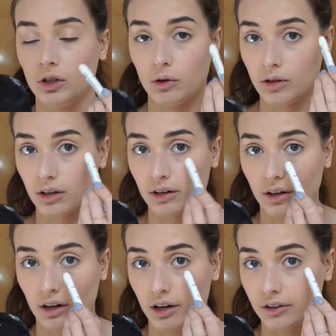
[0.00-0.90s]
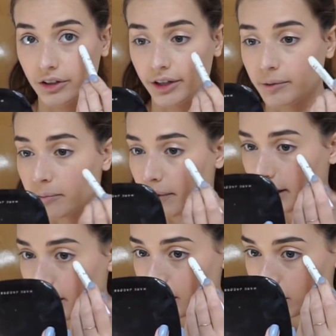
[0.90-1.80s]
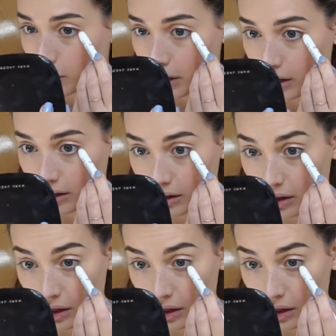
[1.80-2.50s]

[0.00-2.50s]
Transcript: Nude under my eye as well.